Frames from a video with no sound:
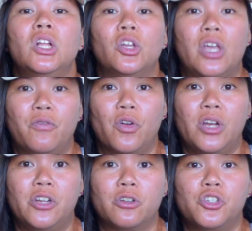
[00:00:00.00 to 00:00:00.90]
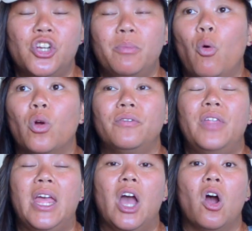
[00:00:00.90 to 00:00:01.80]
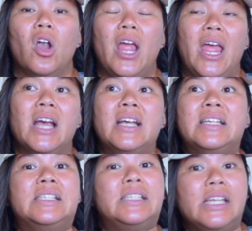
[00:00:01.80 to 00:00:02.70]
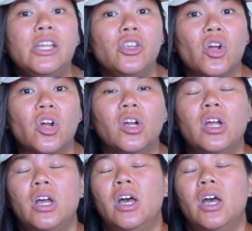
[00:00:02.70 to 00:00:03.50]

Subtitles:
looking for an internship, or if they are a senior